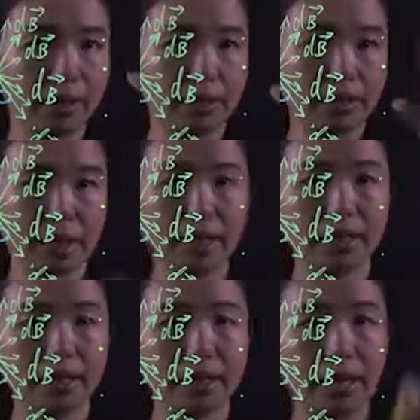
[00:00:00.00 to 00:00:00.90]
this side
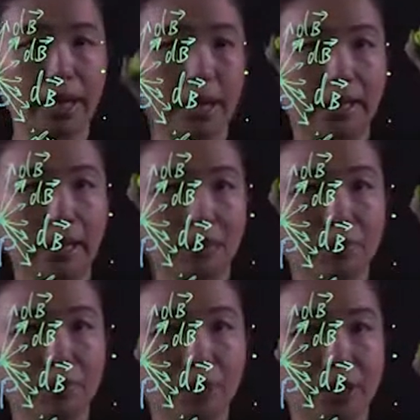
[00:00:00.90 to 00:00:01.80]
and out
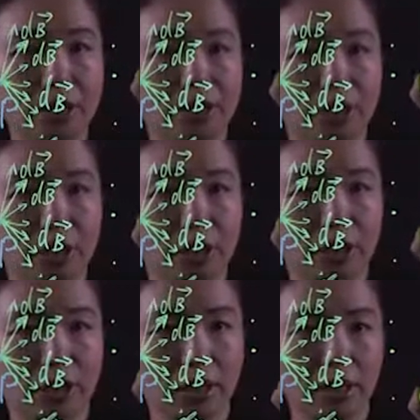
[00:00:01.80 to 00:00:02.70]
of page
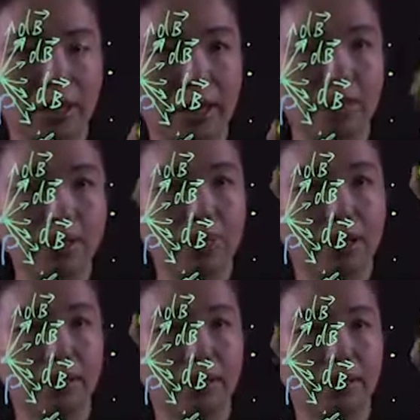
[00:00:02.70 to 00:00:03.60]
everywhere
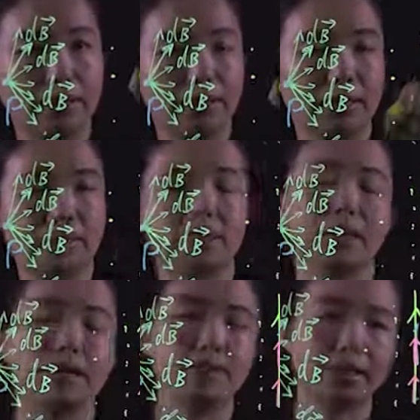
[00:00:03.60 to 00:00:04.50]
on this
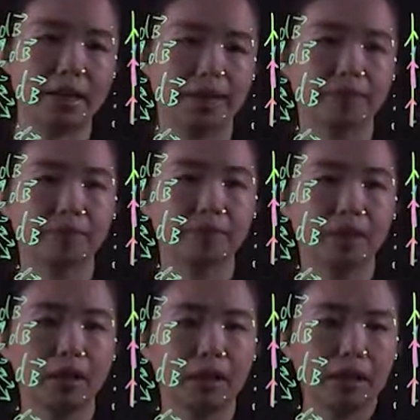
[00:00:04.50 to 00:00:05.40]
left side.
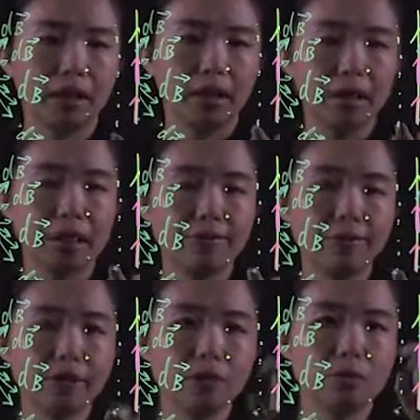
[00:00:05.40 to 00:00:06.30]
If
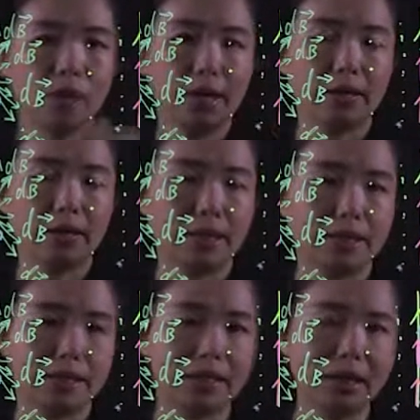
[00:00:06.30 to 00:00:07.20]
this while
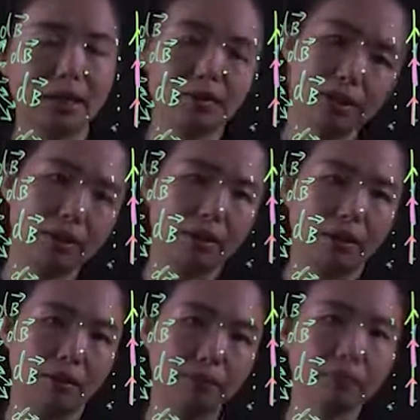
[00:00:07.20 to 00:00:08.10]
is not very
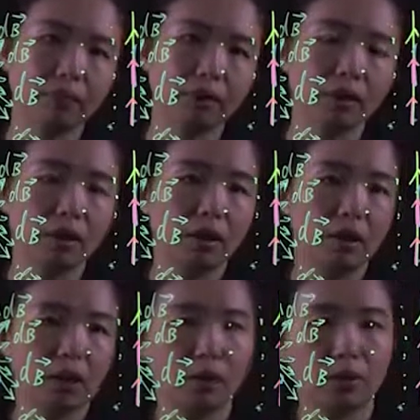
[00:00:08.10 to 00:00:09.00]
long,
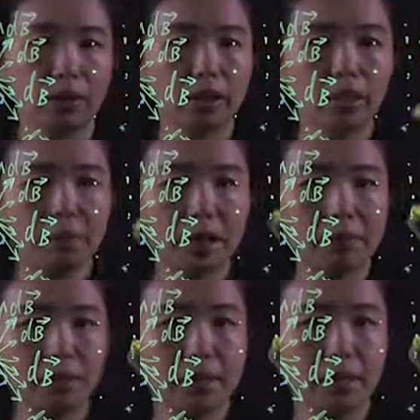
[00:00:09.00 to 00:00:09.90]
we know
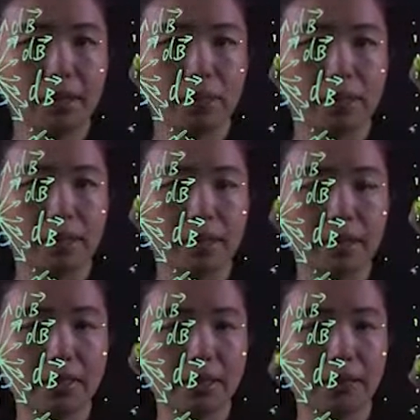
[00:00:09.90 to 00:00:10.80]
probably toward the
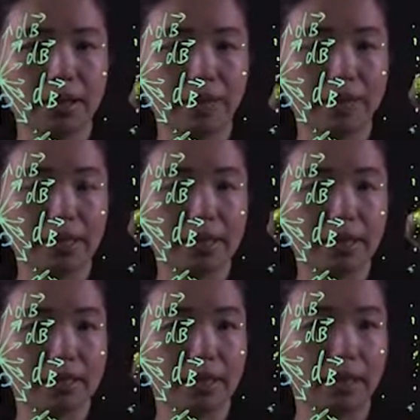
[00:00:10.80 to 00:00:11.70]
center we have a
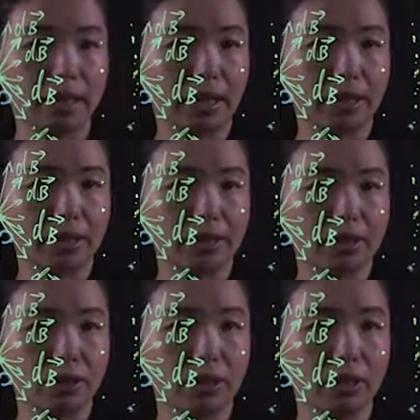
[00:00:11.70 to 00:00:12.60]
denser and a
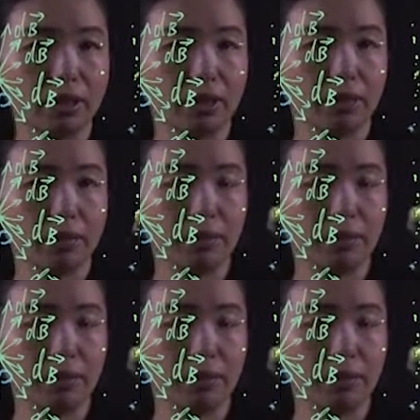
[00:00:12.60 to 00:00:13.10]
stronger